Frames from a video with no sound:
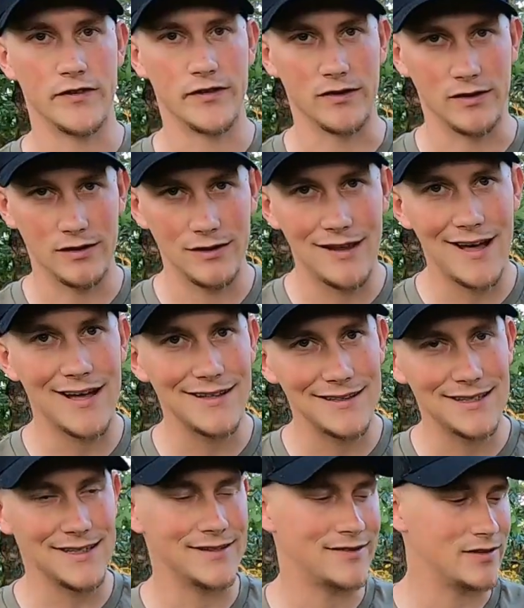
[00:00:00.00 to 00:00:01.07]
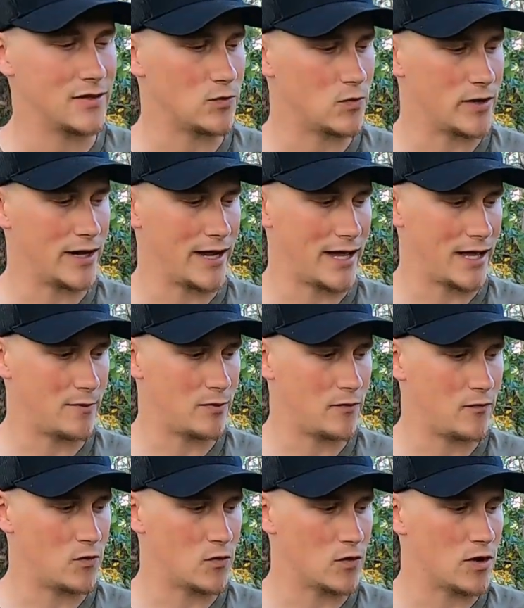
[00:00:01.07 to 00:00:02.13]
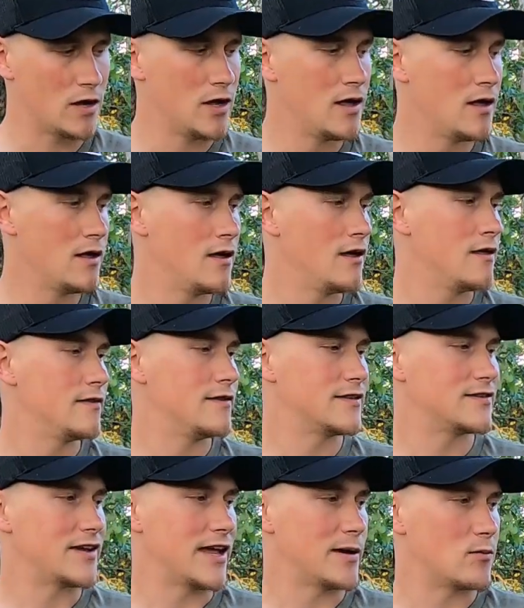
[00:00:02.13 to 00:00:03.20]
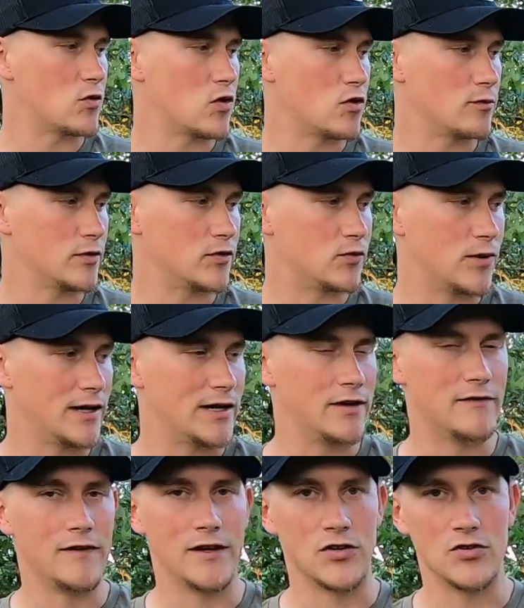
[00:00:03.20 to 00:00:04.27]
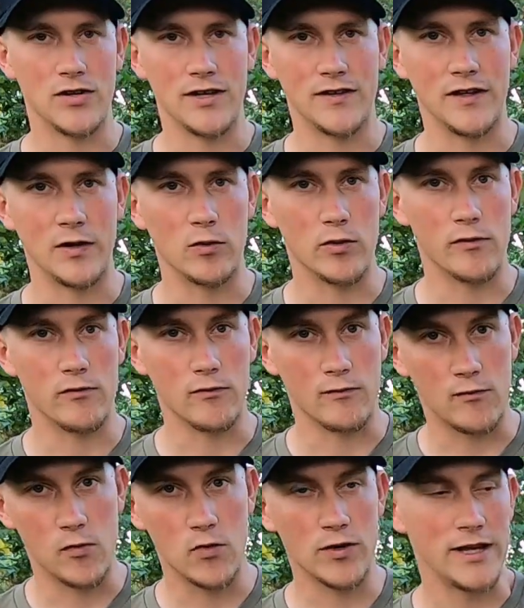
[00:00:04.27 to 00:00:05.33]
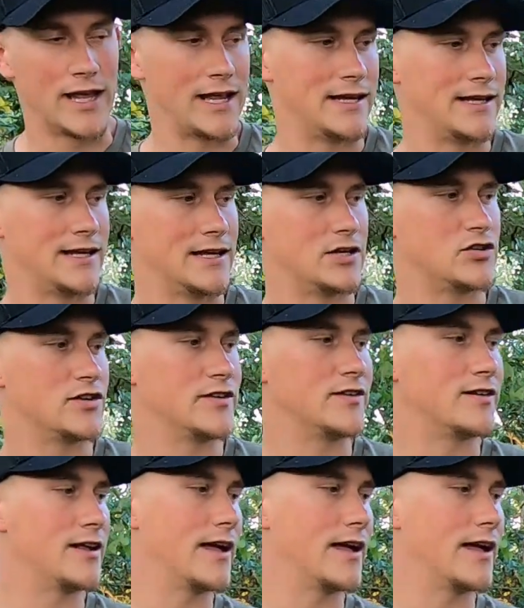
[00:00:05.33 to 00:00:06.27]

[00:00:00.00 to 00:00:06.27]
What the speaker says: is a lot less than what I had before. This camera arm is rated to fit trees anywhere from 4 to 18 inches in